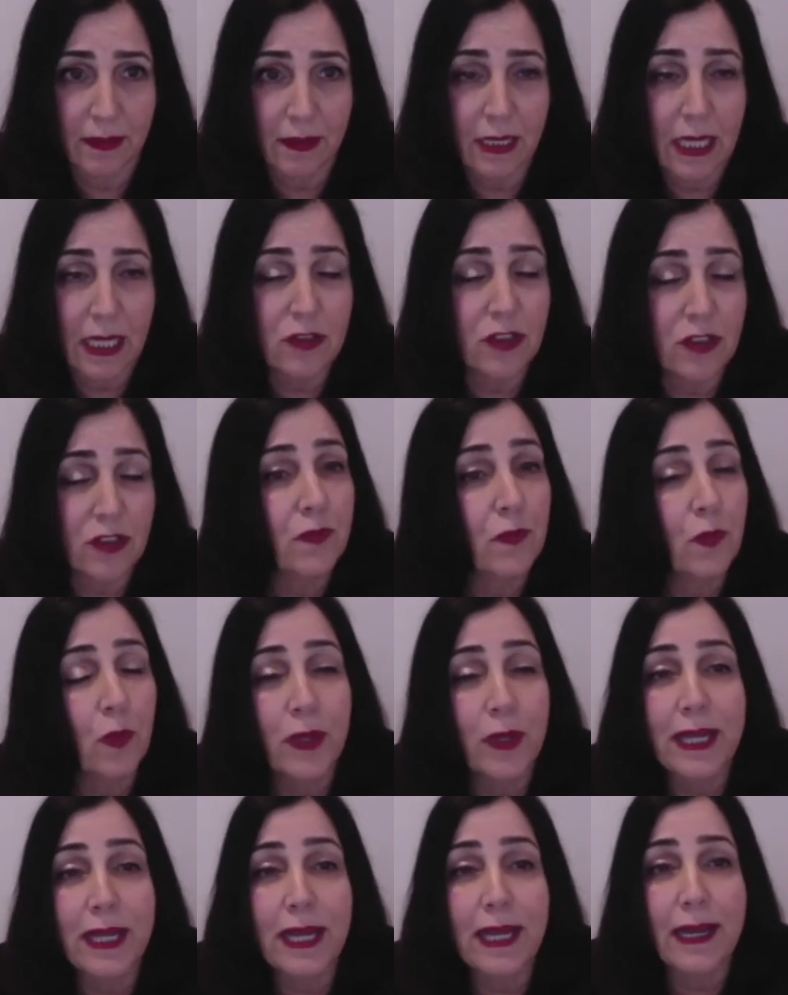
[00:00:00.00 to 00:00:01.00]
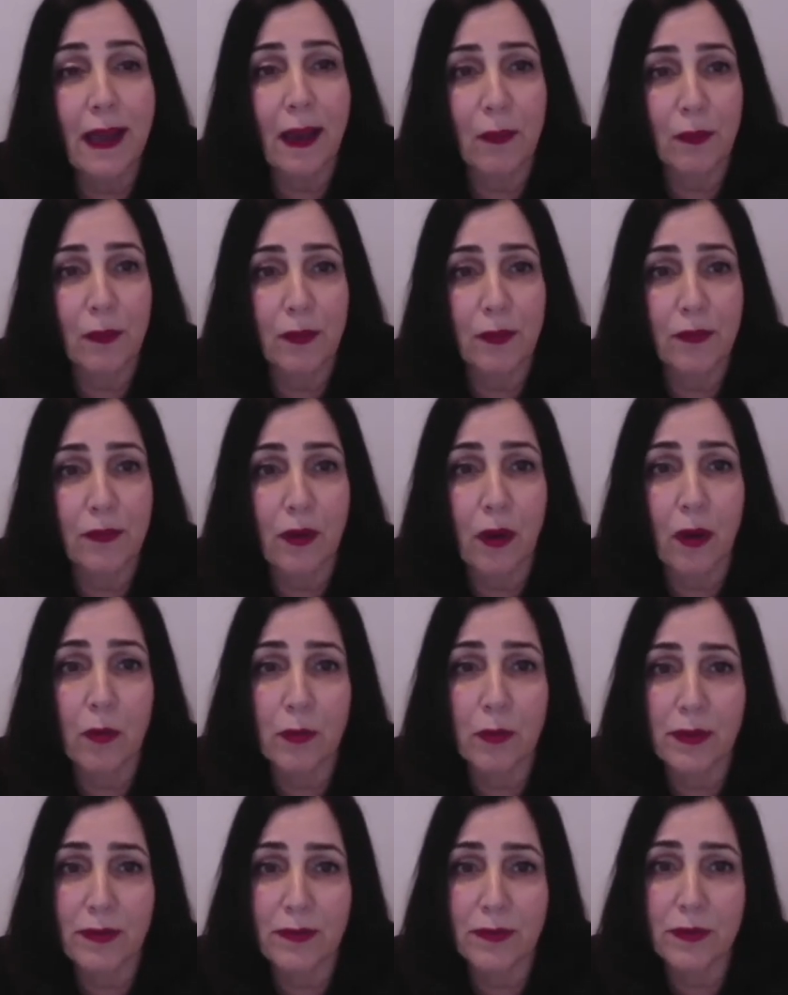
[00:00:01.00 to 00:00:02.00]
In just 48 hours, our
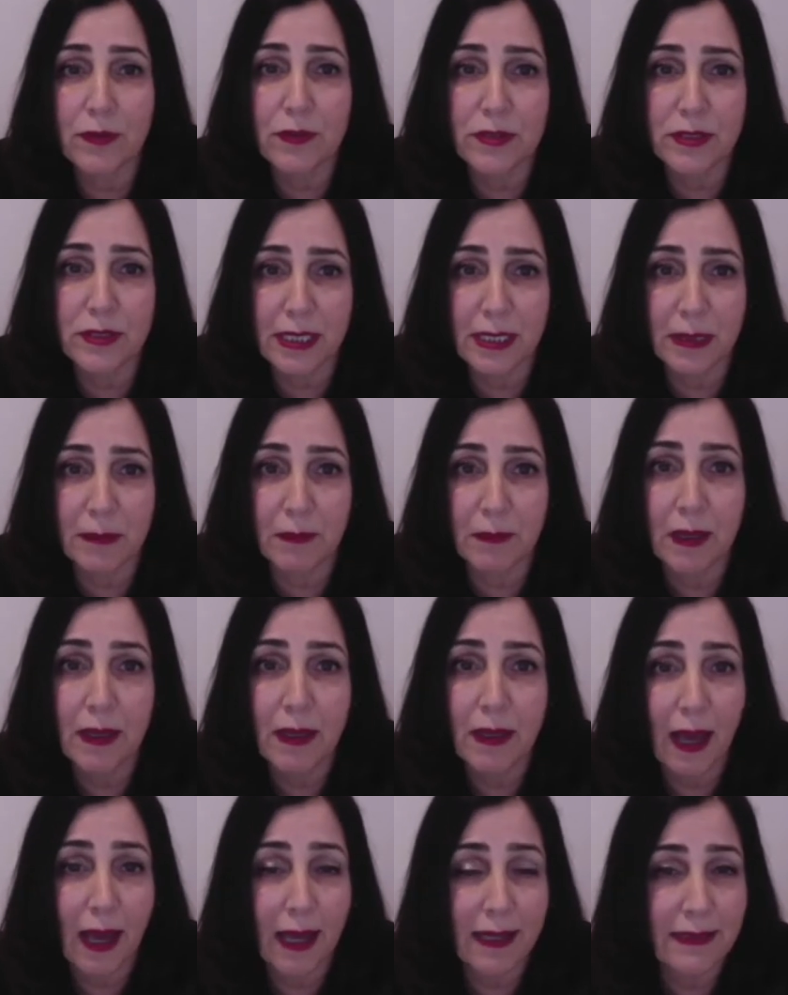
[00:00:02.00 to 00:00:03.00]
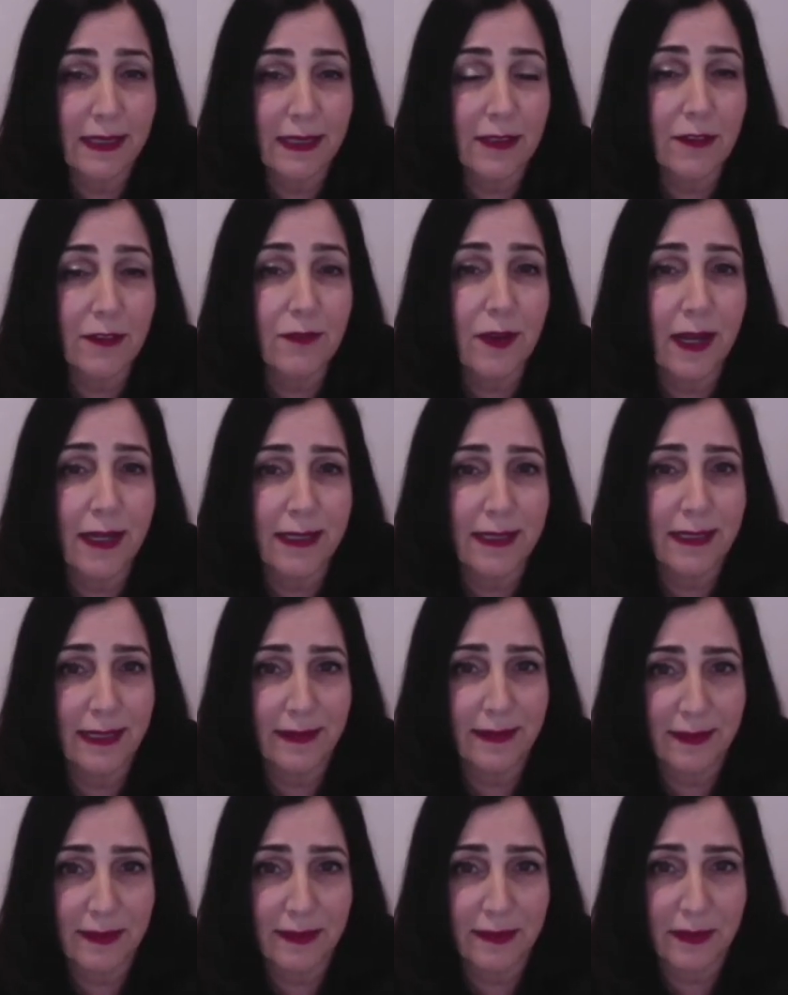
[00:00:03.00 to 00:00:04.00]
research team identified an
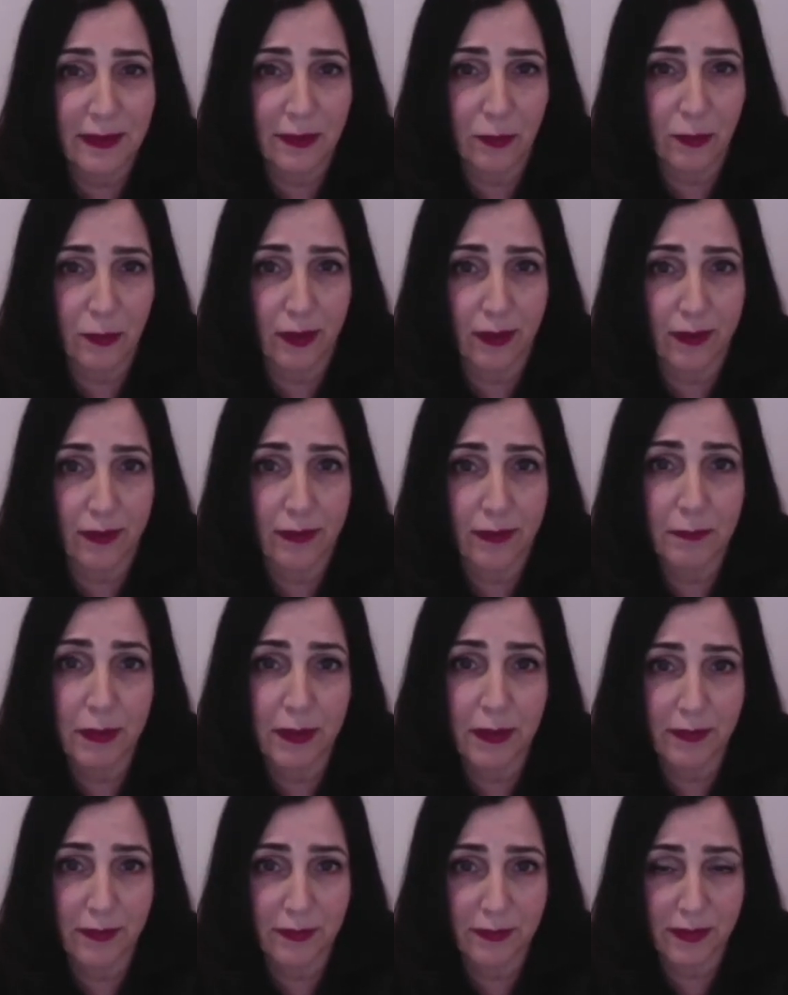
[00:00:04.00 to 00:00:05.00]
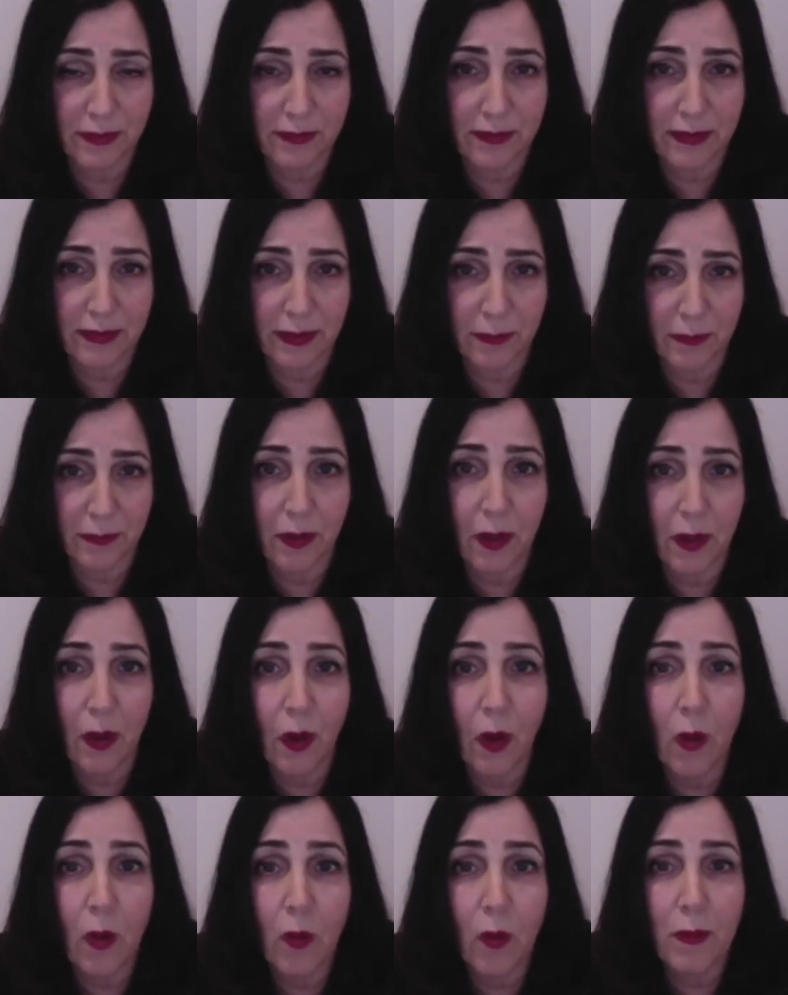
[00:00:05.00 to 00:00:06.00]
existing drug, baricitinib,
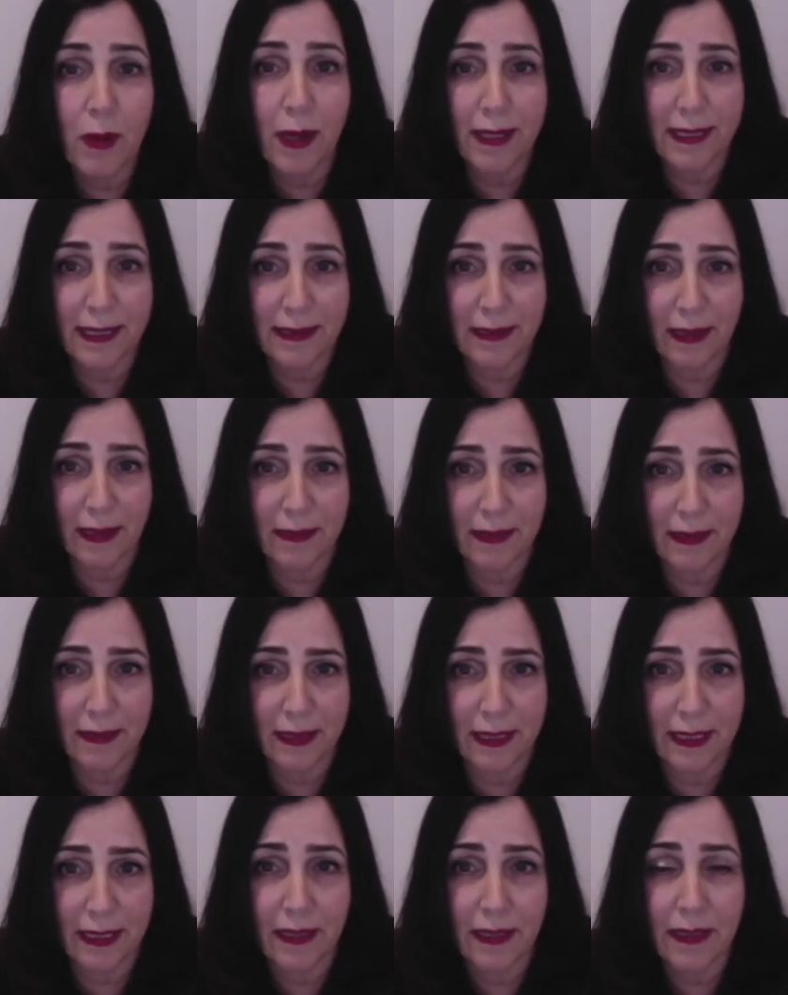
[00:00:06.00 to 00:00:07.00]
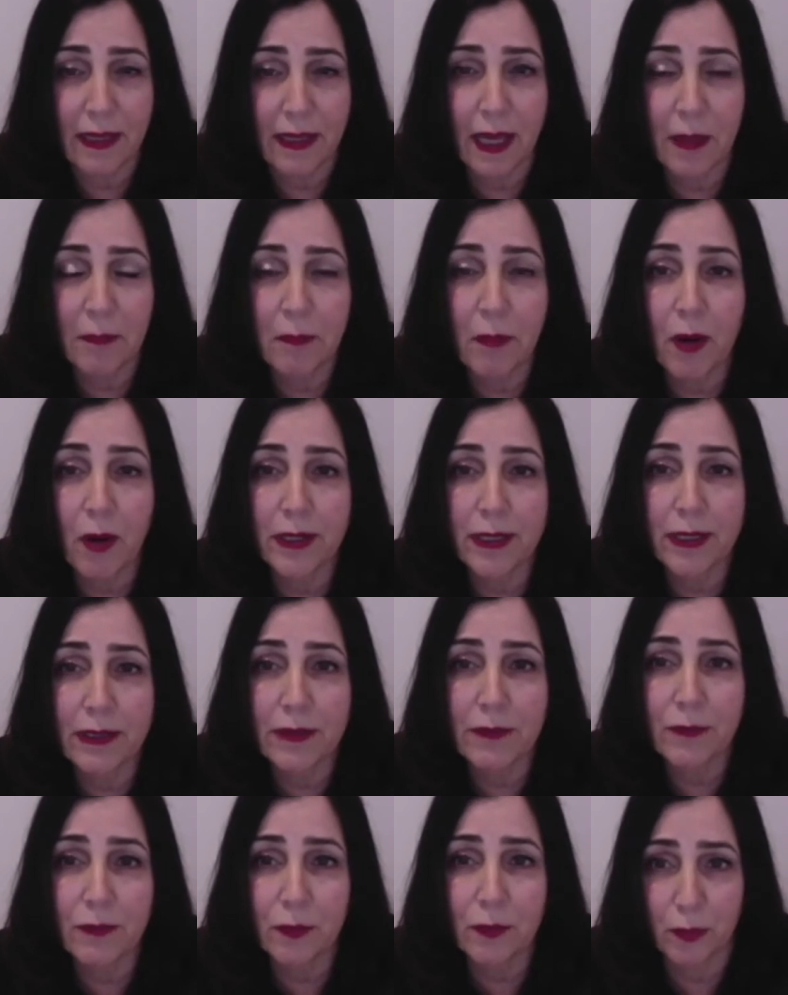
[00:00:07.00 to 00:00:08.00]
owned by Eli Lilly and
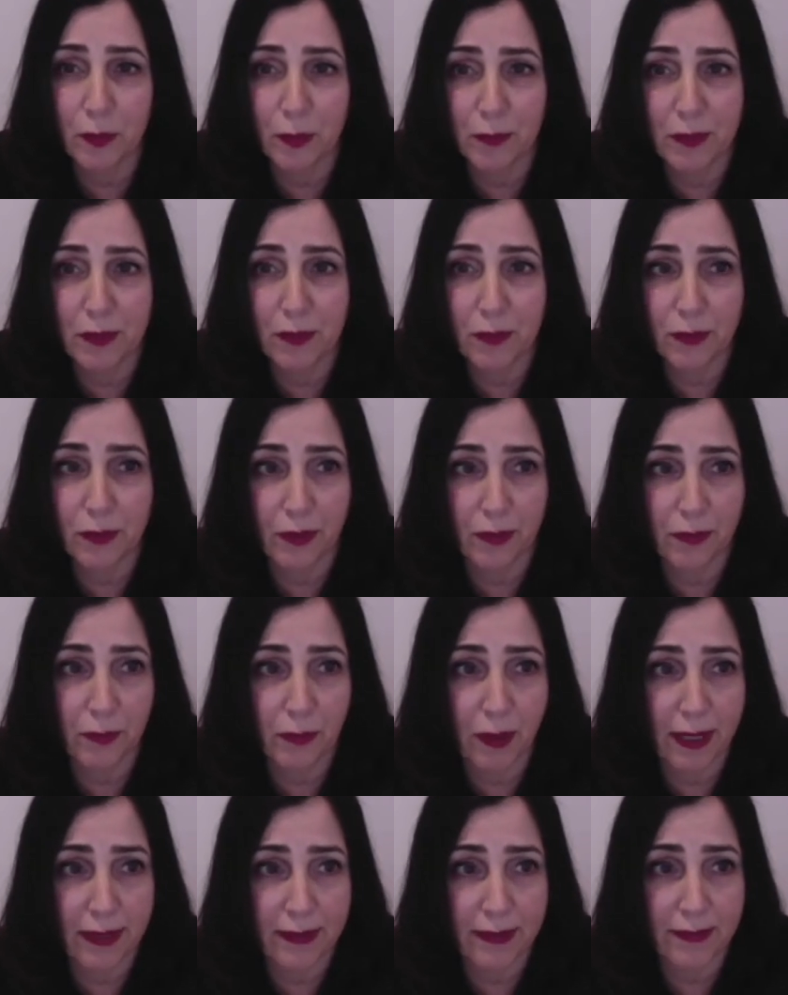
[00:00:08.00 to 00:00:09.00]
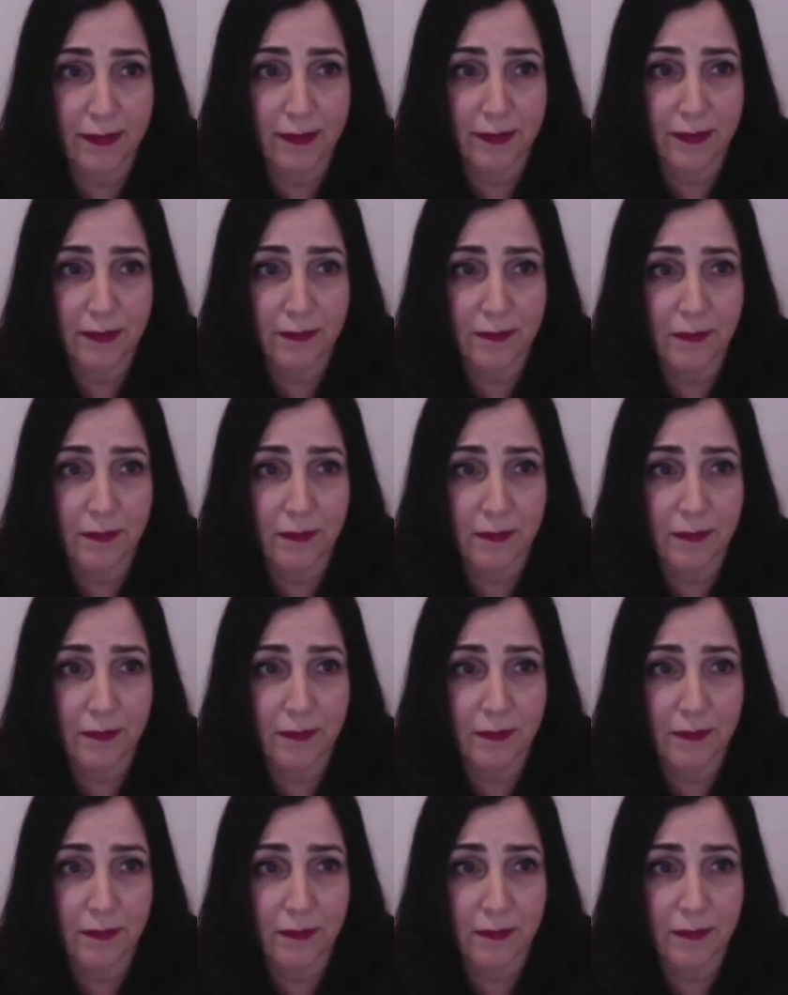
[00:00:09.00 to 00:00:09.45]
marketed for rheumatoid arthritis.